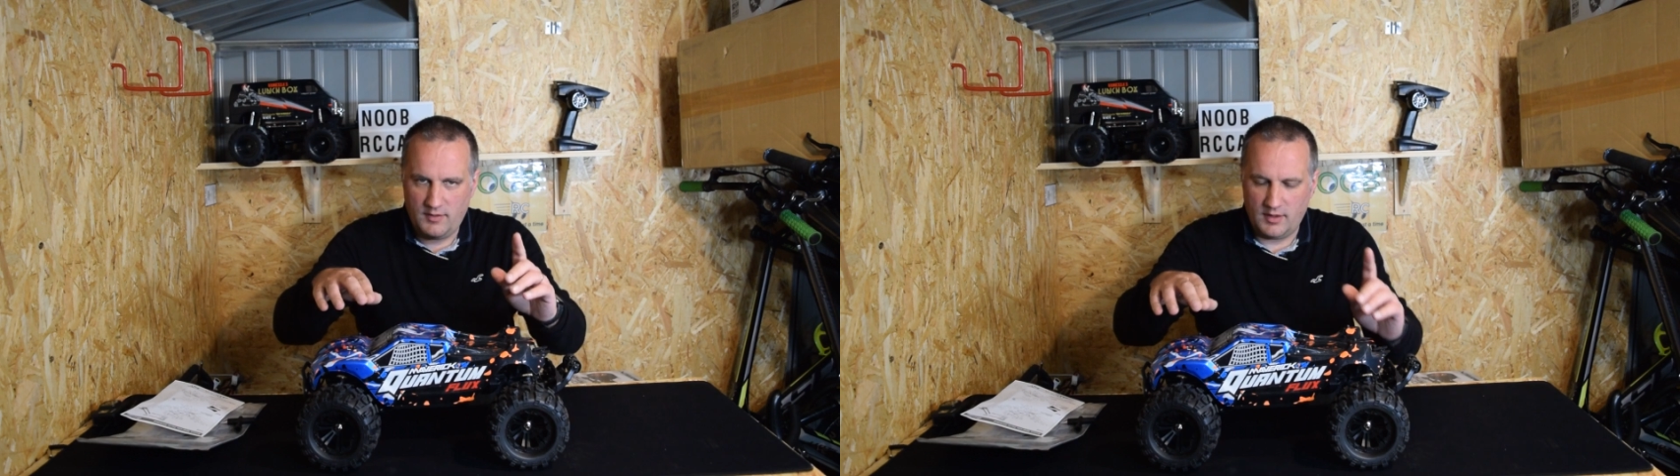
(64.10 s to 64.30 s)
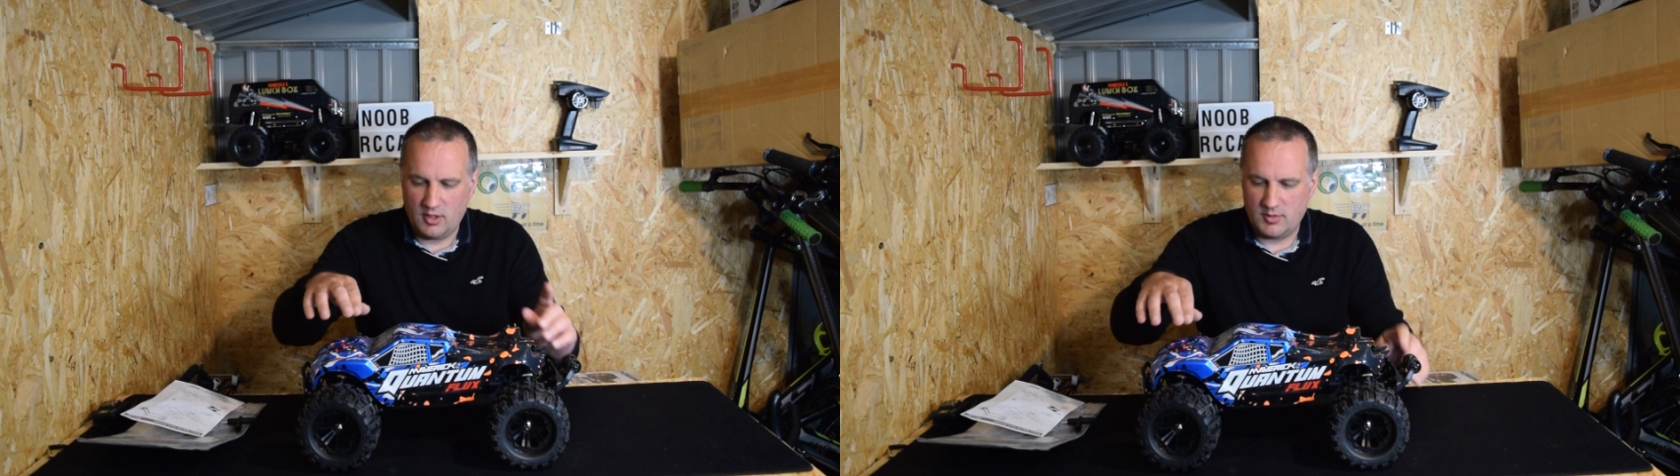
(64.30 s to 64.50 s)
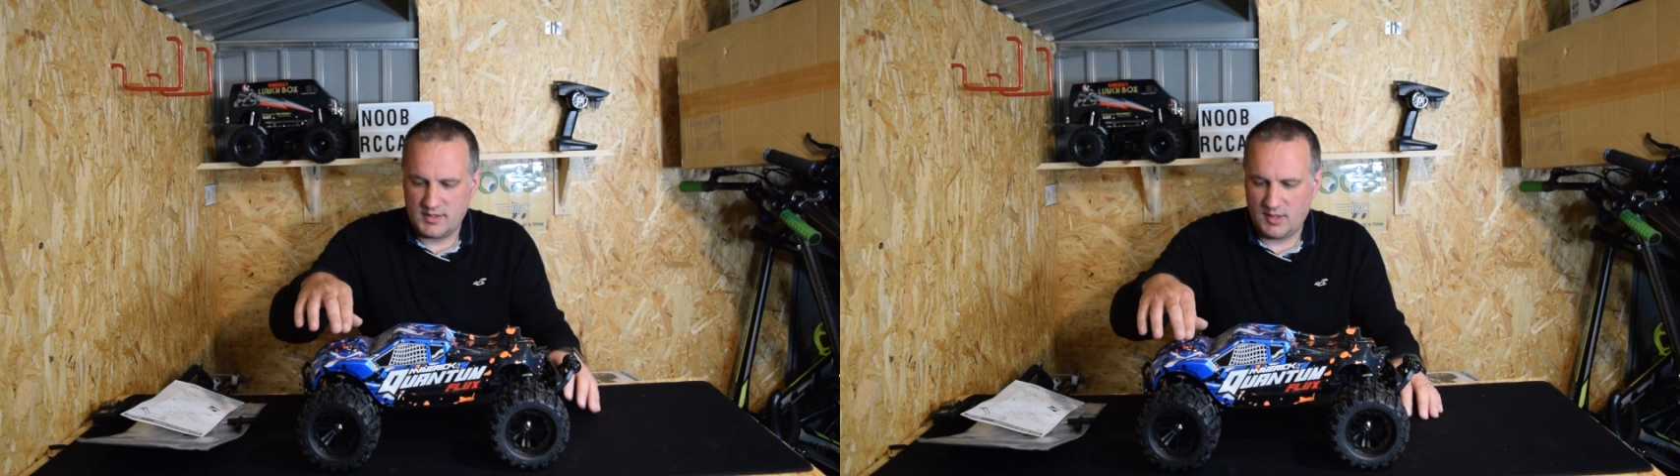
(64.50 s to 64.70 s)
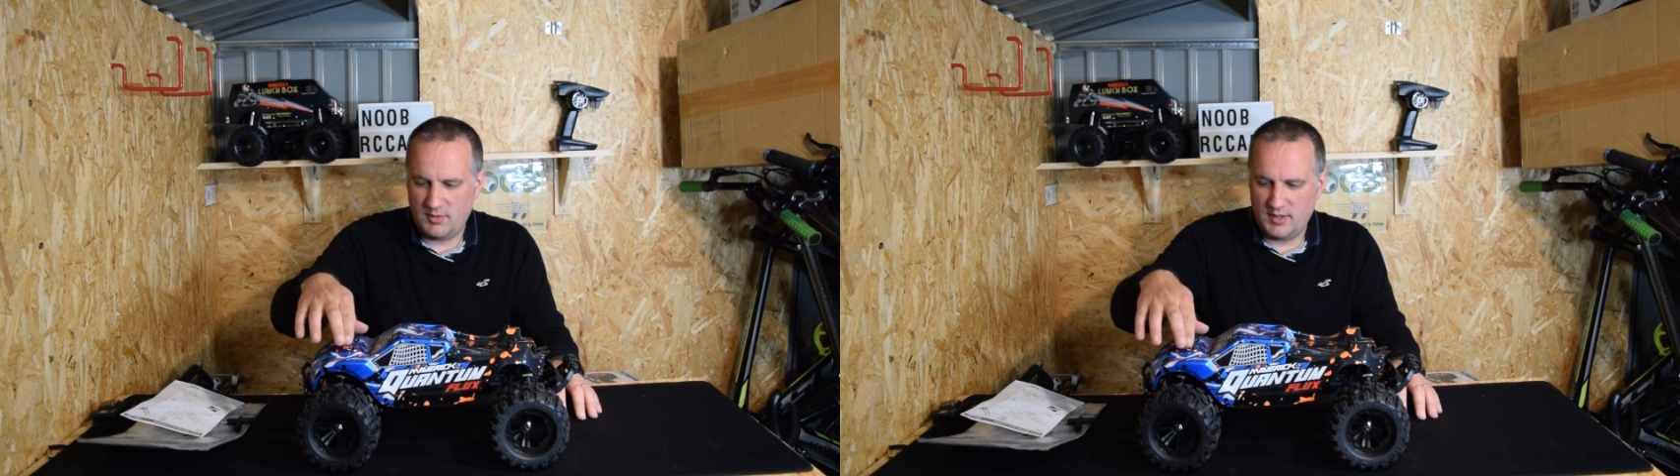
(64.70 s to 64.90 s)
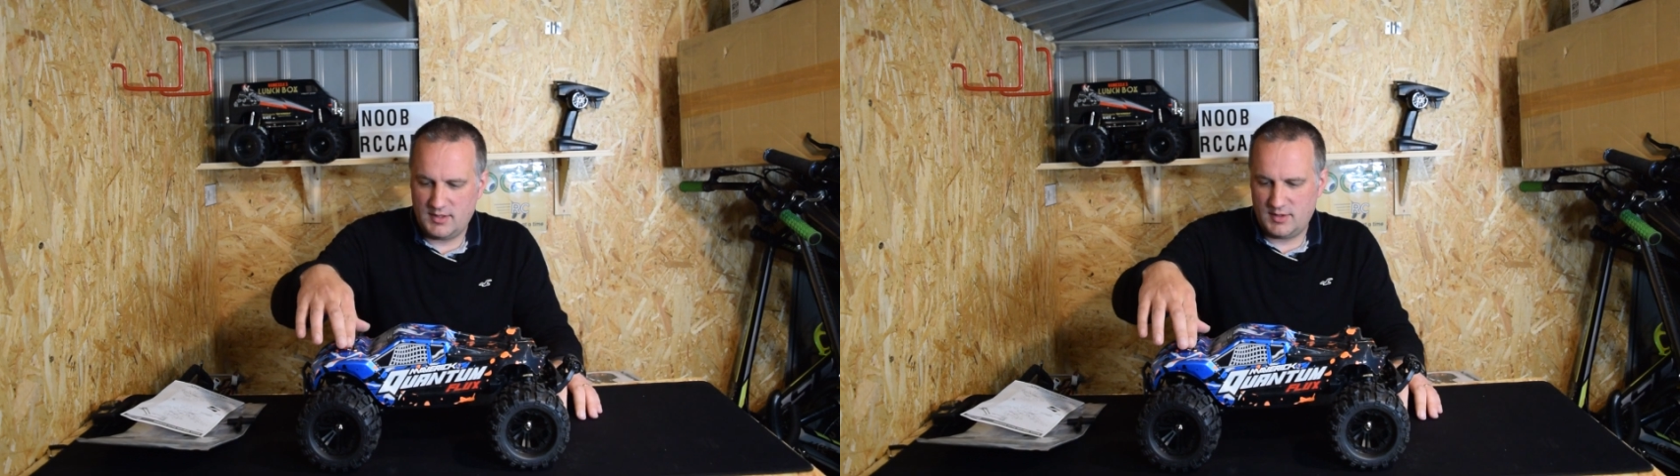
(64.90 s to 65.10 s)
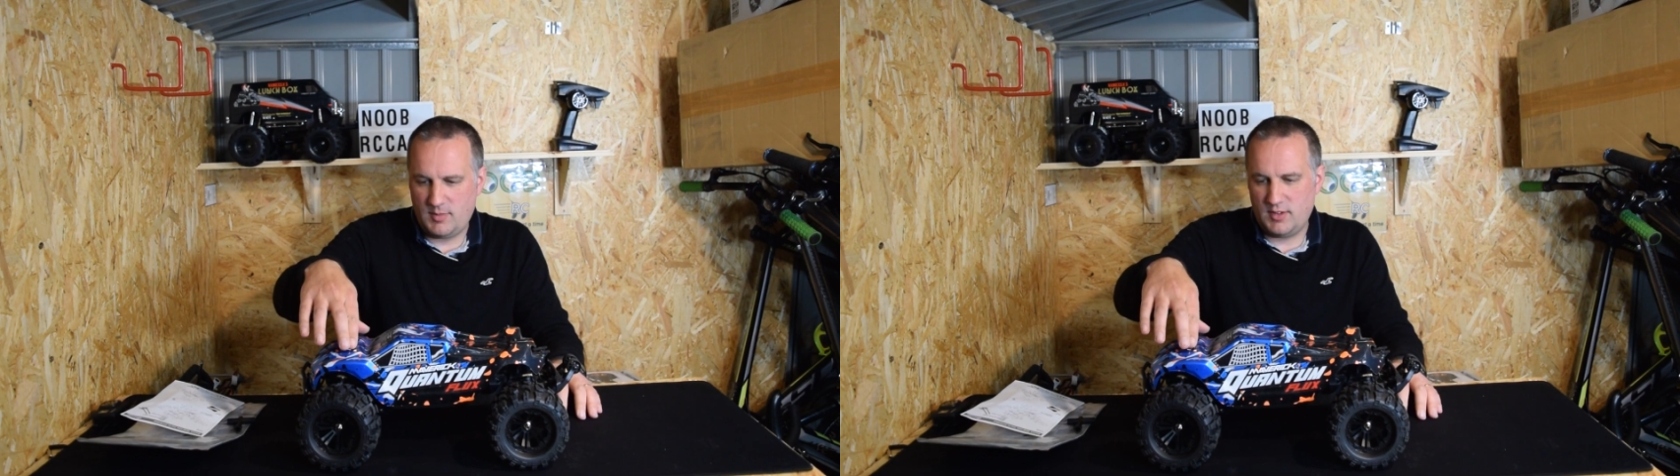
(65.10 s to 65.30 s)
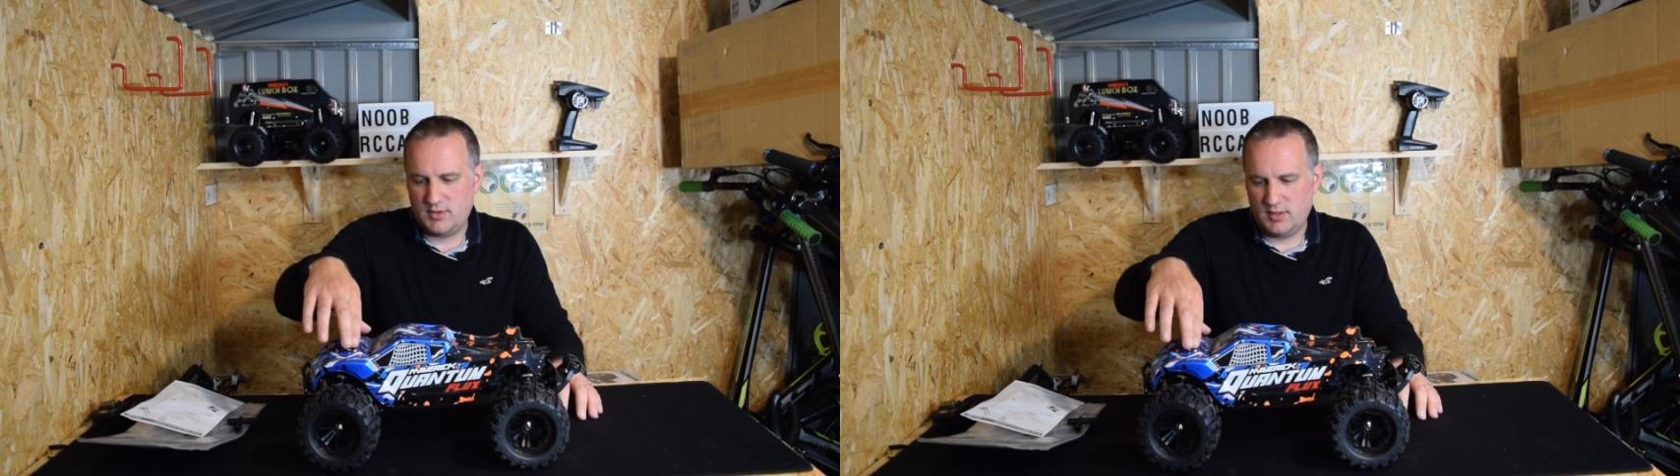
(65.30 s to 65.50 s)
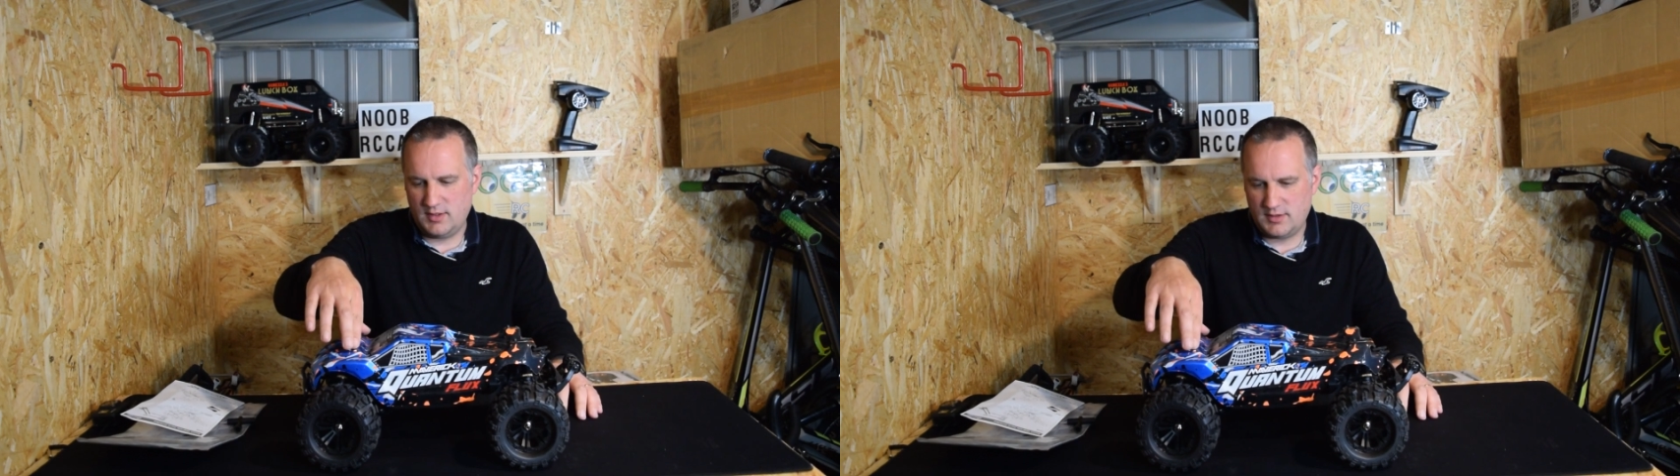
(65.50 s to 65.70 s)
thing I would say with this
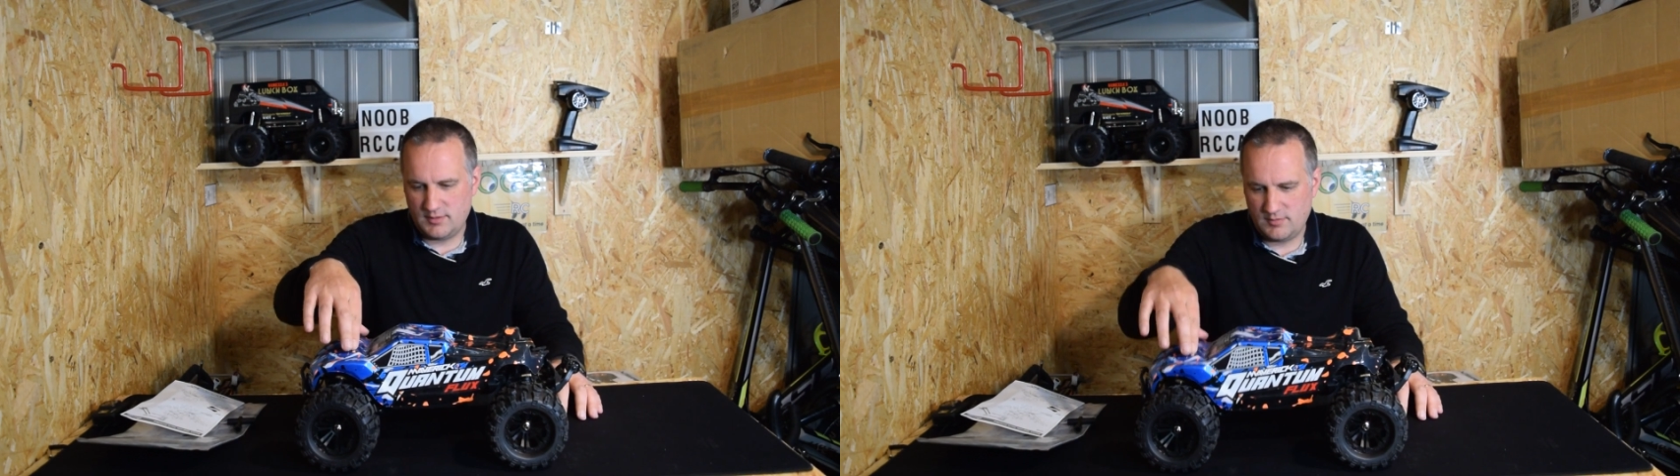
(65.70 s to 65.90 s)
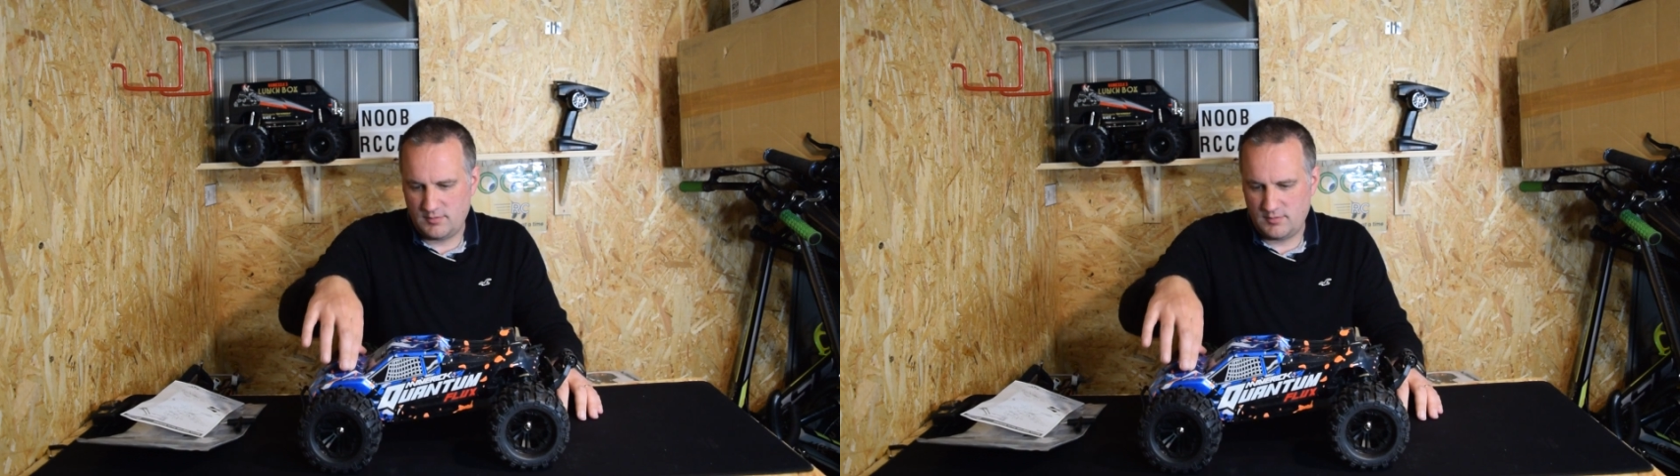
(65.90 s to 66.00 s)
suspension is